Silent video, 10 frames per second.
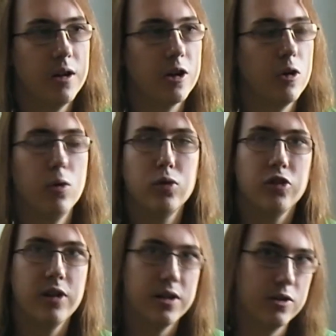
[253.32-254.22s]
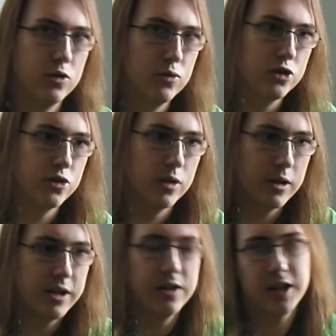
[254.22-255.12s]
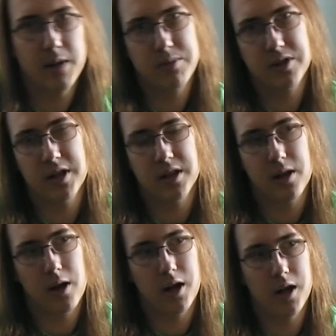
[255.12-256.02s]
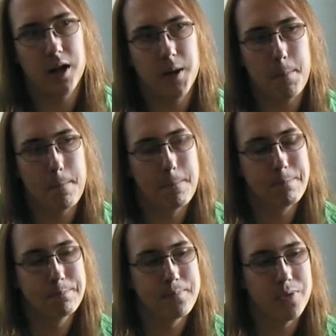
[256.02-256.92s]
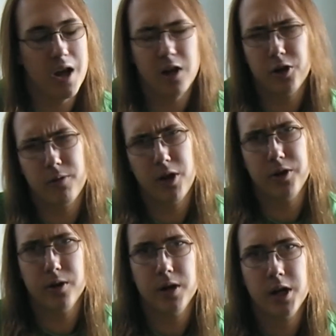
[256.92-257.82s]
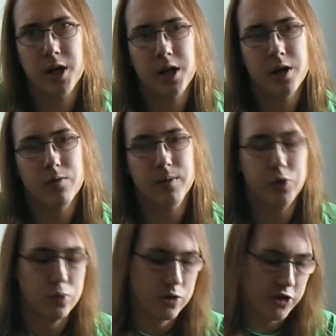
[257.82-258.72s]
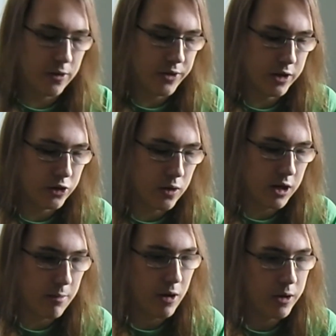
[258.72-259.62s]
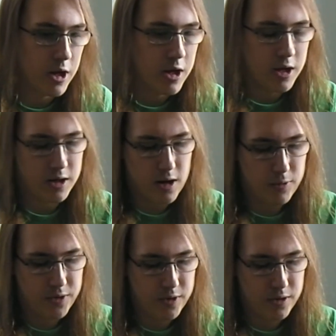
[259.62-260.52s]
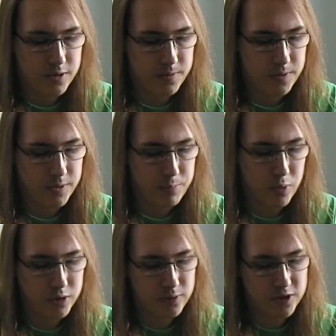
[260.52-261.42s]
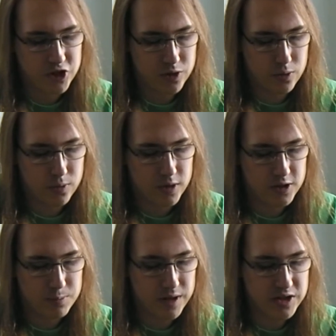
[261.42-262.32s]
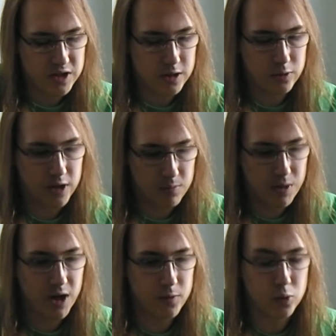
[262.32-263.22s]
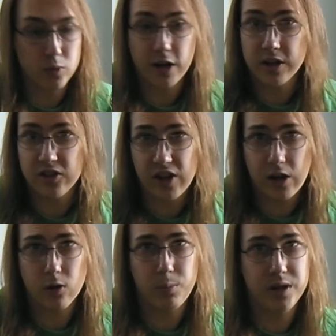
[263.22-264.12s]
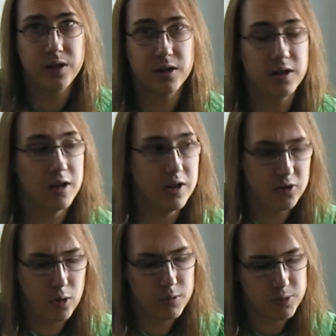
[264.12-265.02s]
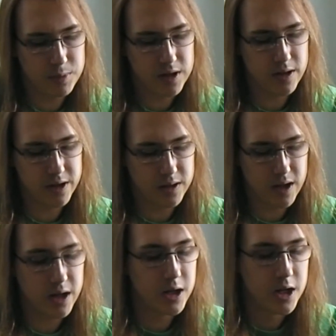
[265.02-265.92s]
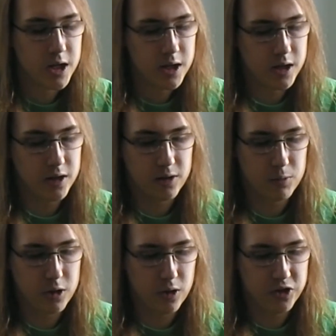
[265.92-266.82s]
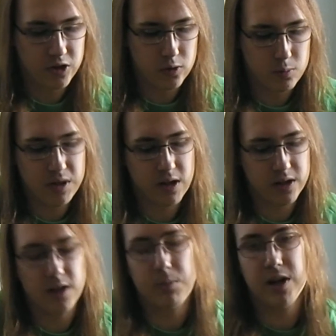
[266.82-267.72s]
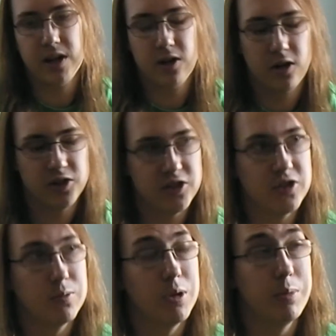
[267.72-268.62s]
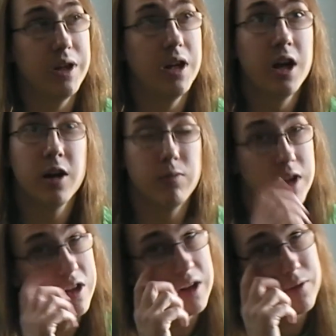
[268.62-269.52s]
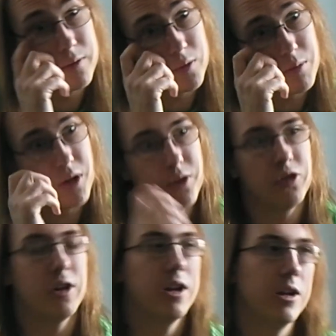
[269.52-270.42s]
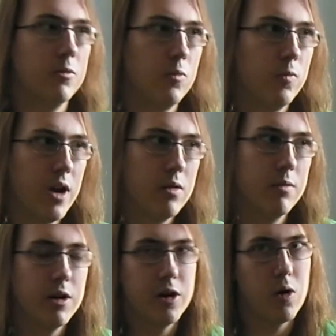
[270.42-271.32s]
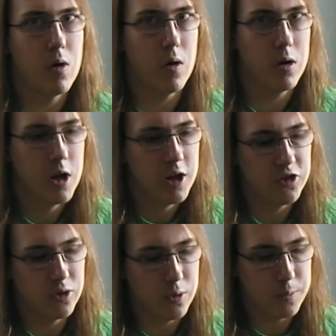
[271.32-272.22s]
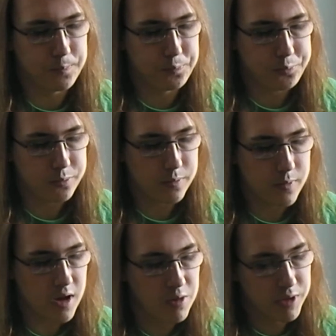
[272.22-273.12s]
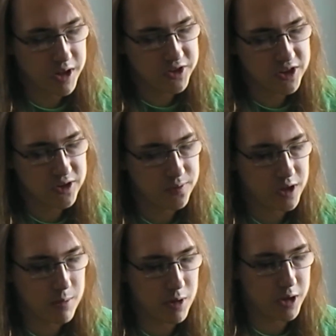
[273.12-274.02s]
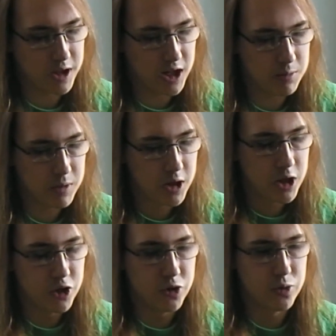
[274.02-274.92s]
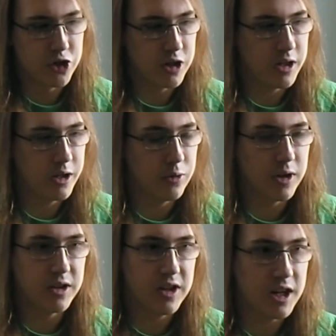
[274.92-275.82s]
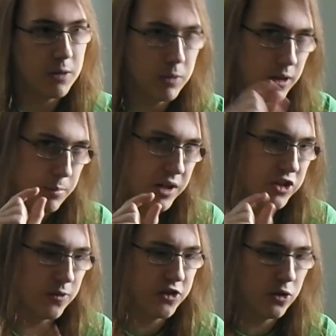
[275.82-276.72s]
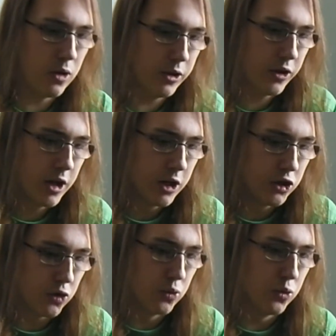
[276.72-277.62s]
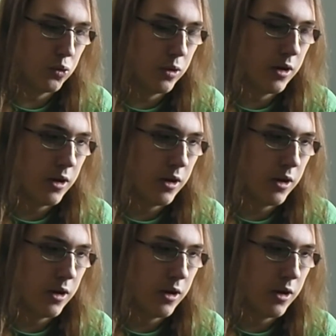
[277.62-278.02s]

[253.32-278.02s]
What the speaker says: closer than the usual hidden games that a lot of other reviewers out there talk about. And now the point of this show is basically to give my view, like the second opinion, and it has always been like that, and it will continue to be like that. My analysis will be really different from others and very, very hard. So when I say something about a game, usually you can take it with a pinch of salt to